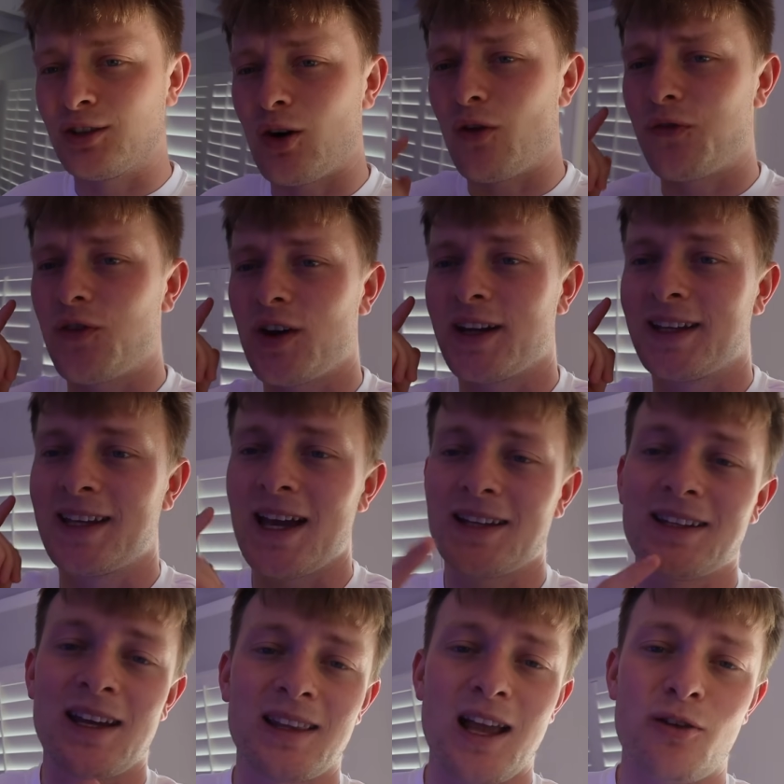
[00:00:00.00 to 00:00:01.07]
Don't forget
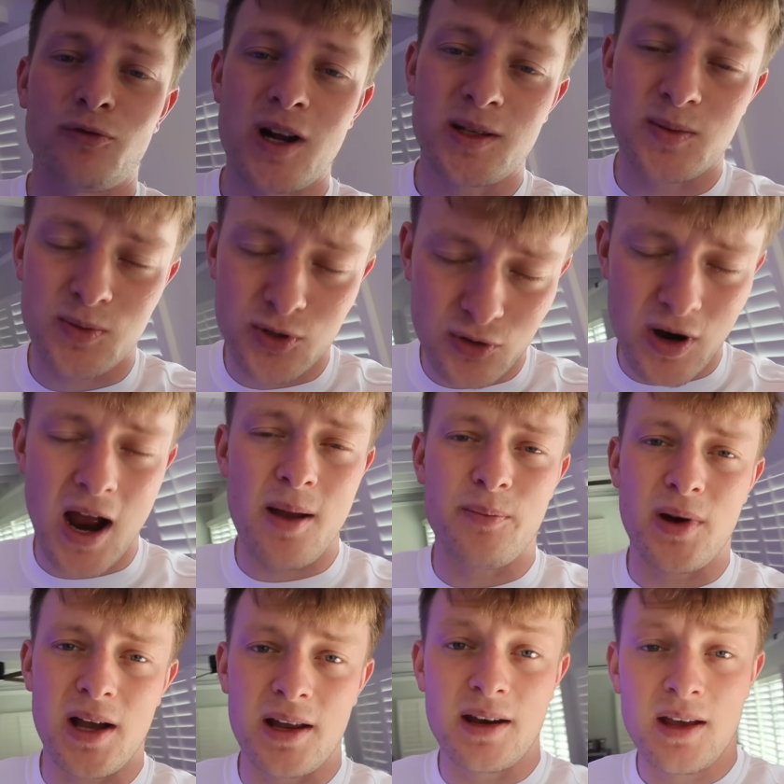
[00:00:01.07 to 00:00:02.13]
to hit that red subscribe
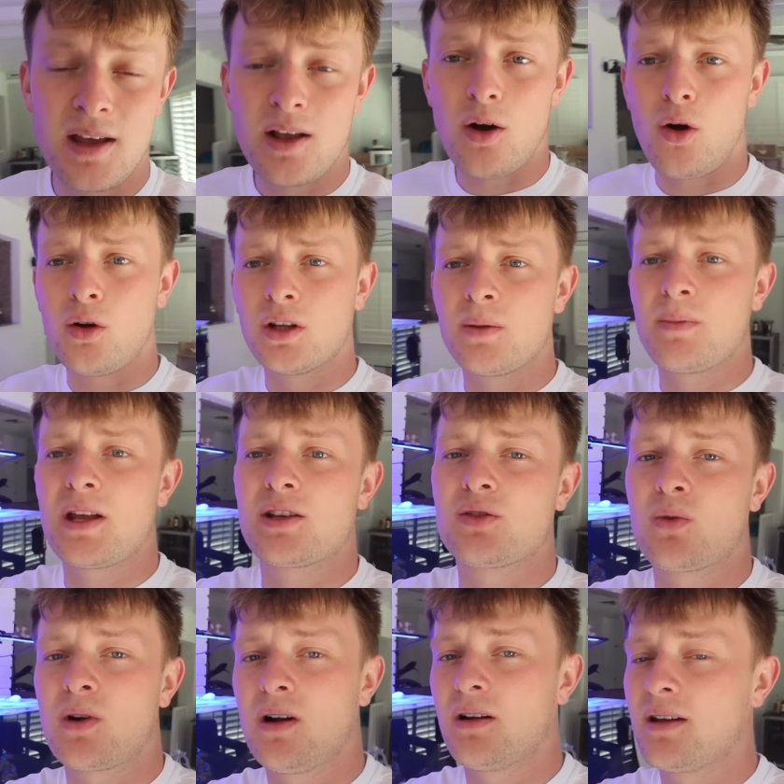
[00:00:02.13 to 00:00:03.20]
button. Only means the
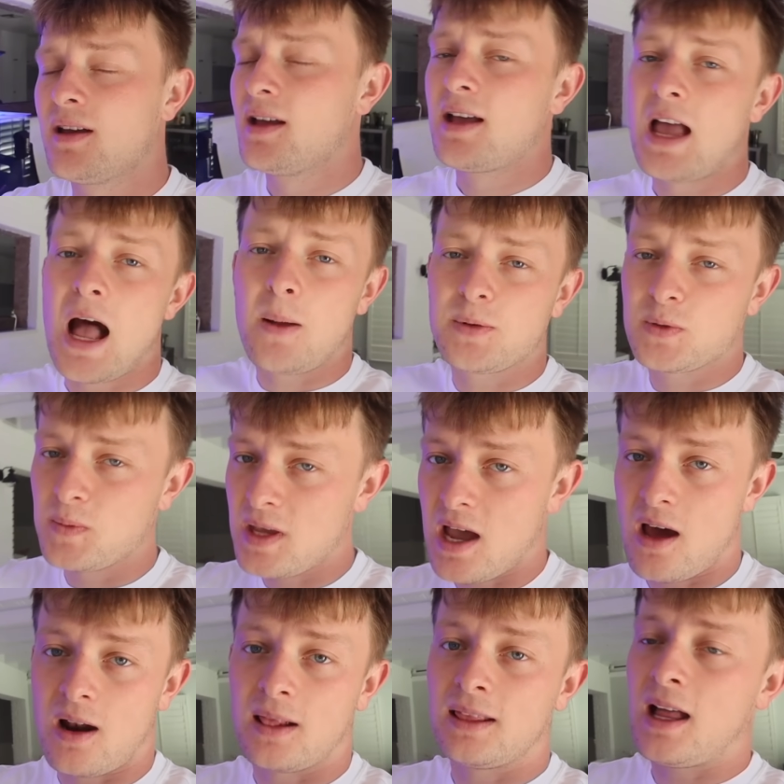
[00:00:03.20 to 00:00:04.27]
world, helps me
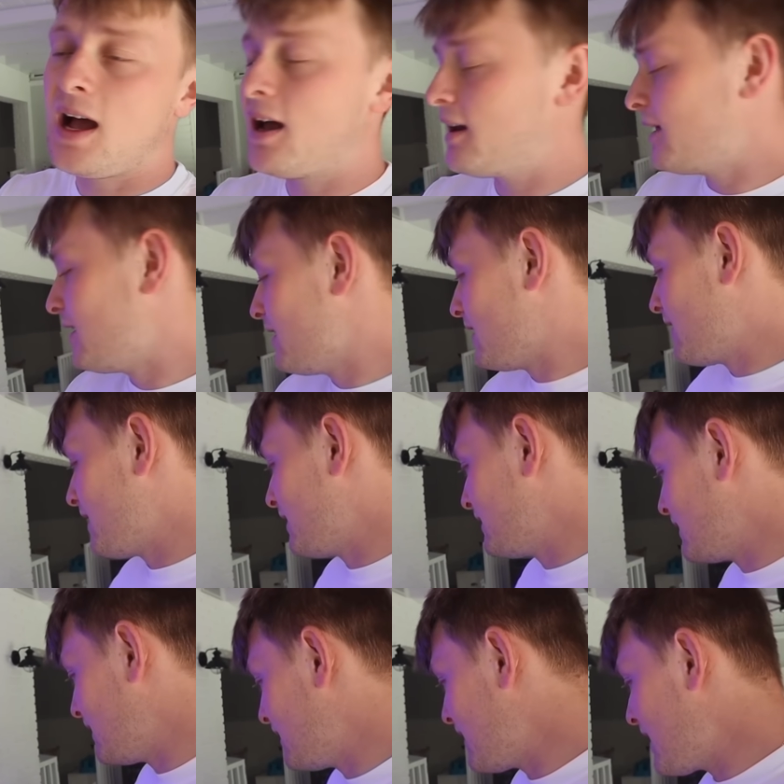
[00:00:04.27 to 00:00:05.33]
out a lot. And
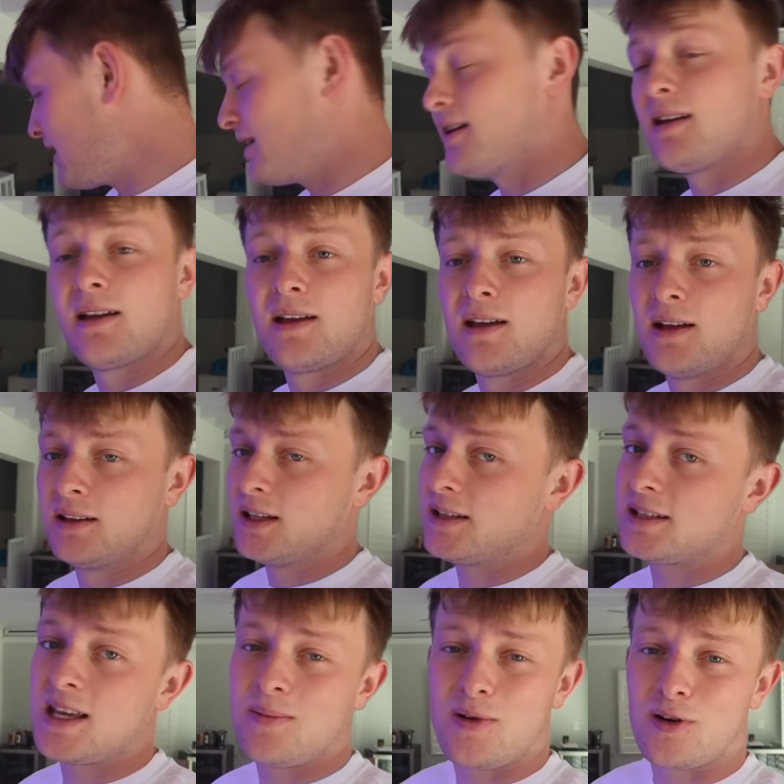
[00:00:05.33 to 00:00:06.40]
hey,
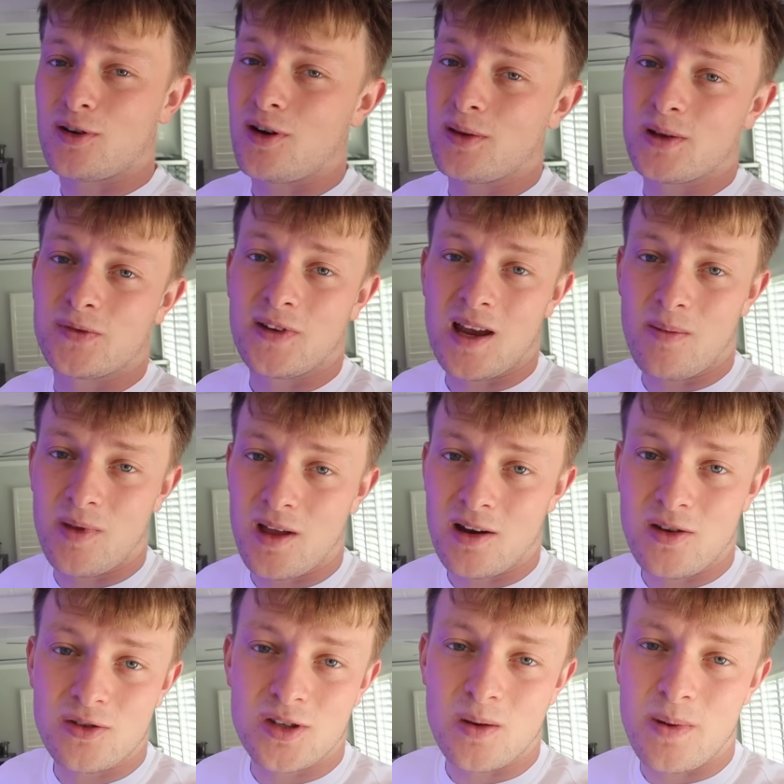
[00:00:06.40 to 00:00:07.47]
let's keep on growing this family on
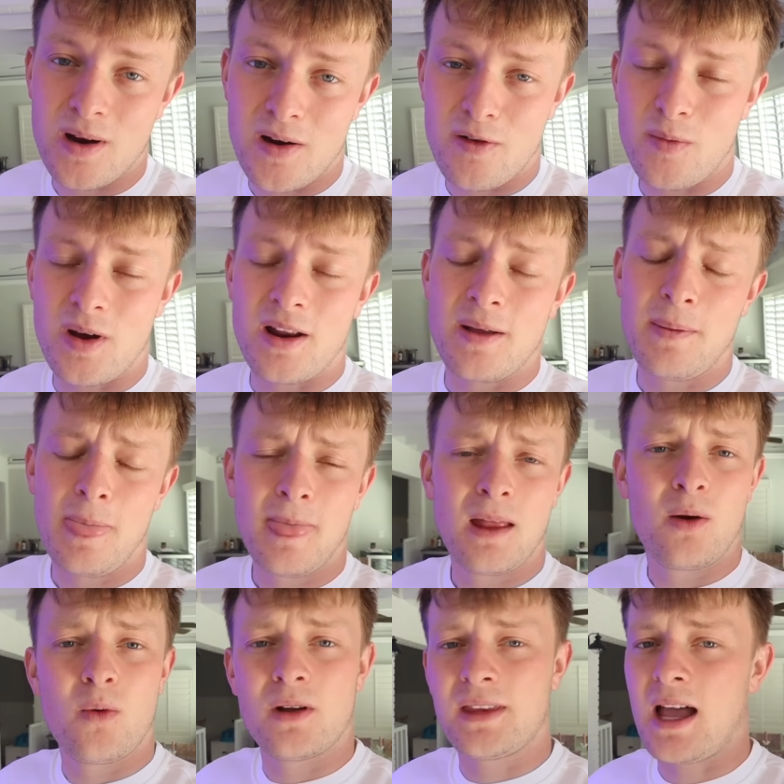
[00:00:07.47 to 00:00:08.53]
YouTube here, everybody.
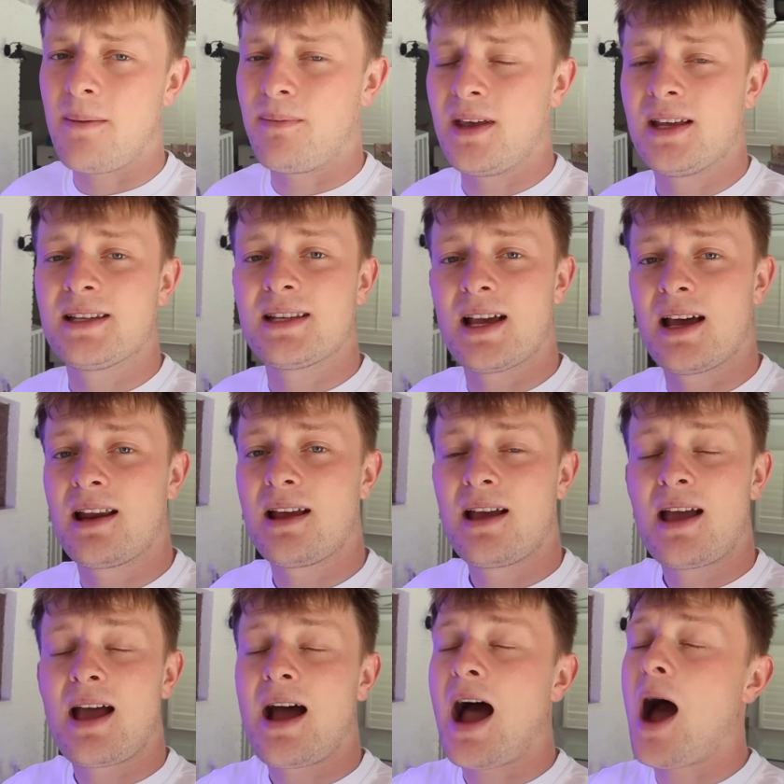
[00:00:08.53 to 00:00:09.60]
With that being said,
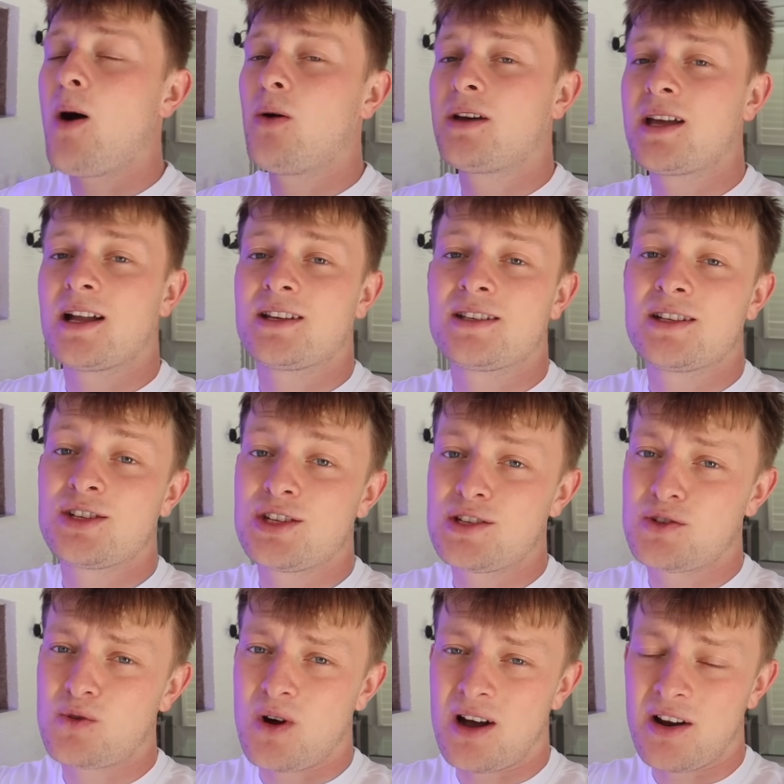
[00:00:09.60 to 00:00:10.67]
I will catch the G
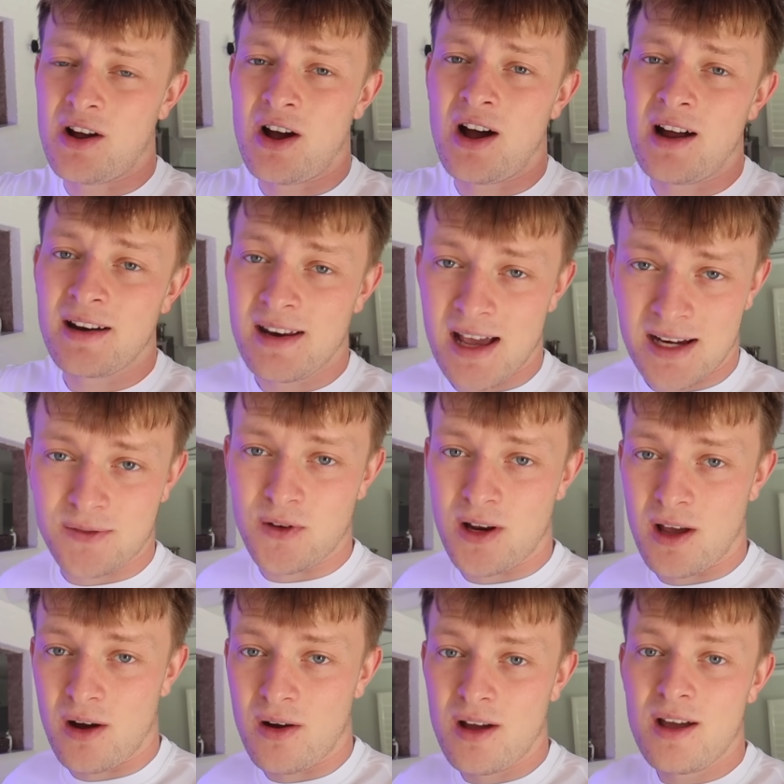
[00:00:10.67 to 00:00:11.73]
Squad on next
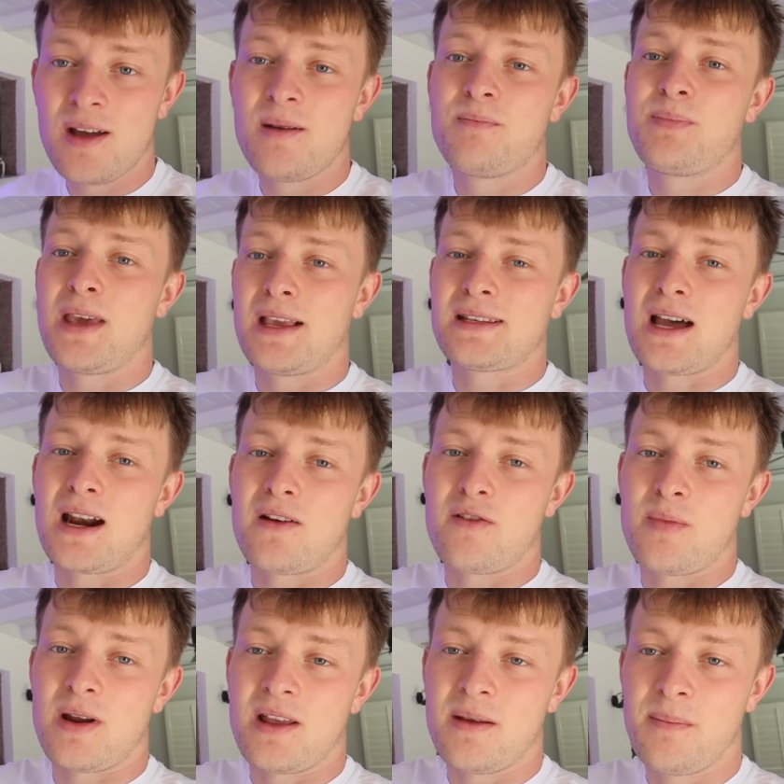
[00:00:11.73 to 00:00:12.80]
video. Peace out,
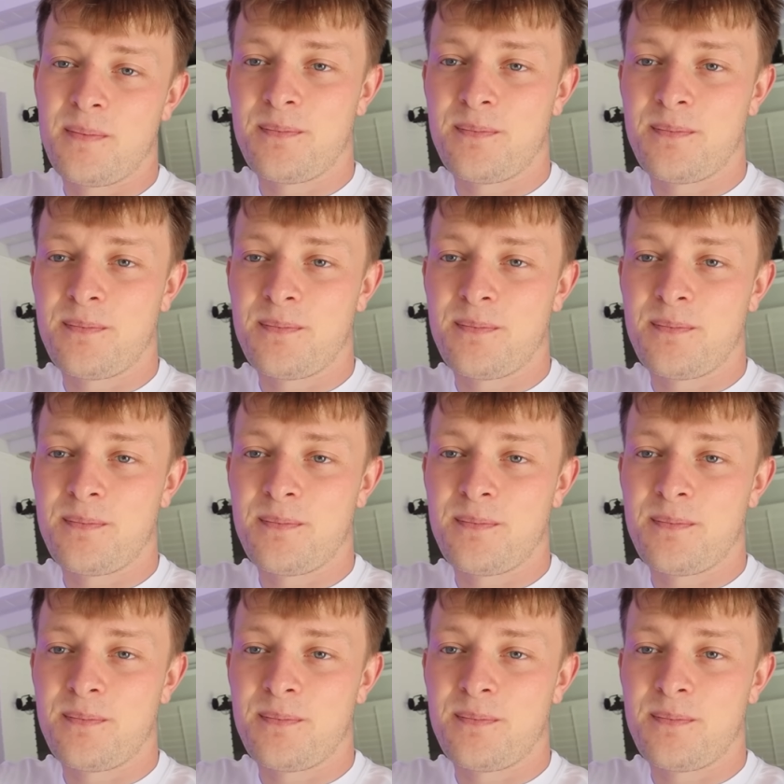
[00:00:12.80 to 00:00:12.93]
everybody.